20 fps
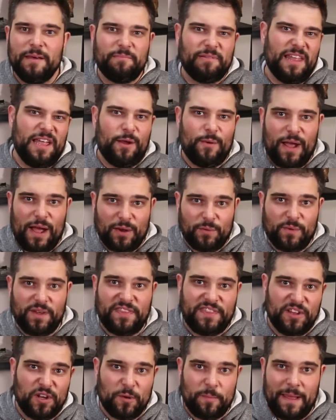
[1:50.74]
play around
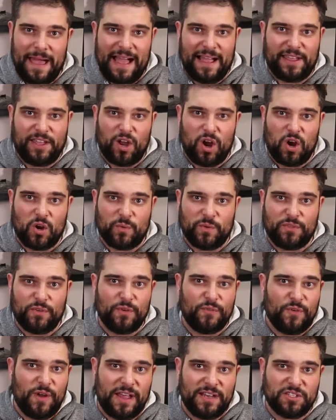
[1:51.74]
with in your backyard with your
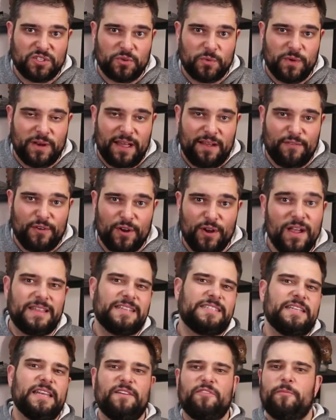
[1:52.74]
friends or whatever.
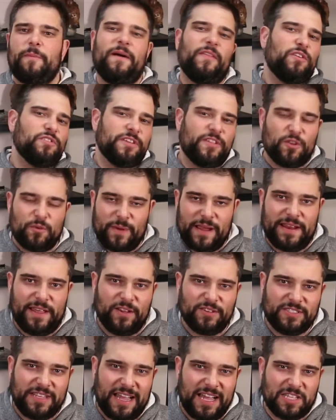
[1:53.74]
That's enough about those other radio
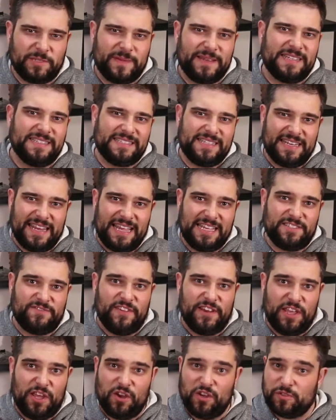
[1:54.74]
styles because today's
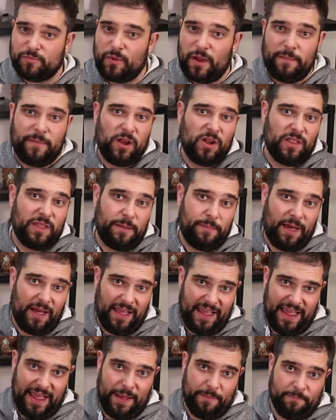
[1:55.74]
video is primarily about
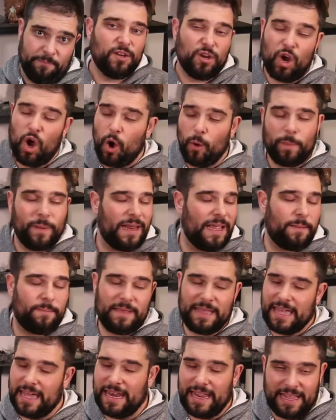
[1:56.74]
ham. Your opening,
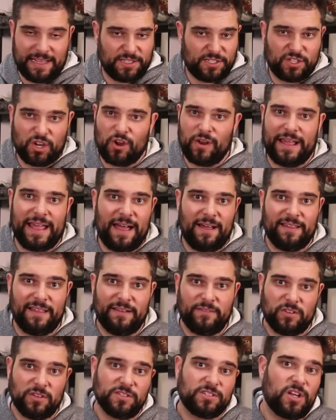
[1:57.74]
beginning, starting out
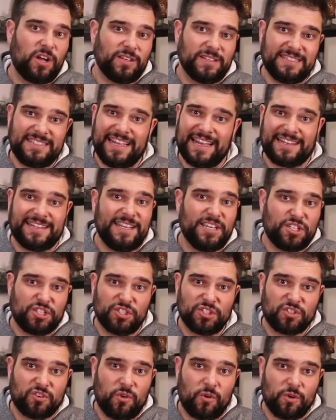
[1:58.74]
level is called a
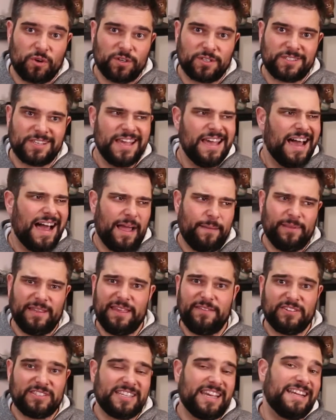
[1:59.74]
technician's course. I
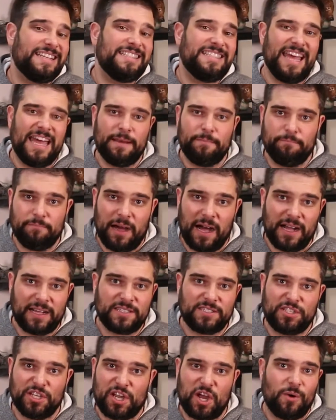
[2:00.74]
believe it's like
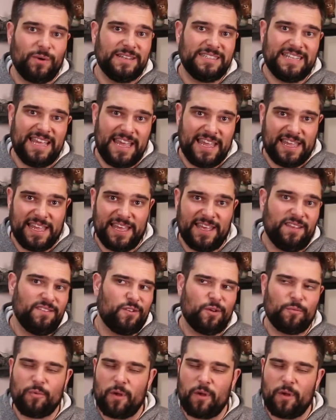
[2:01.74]
$10 to go and take it. They're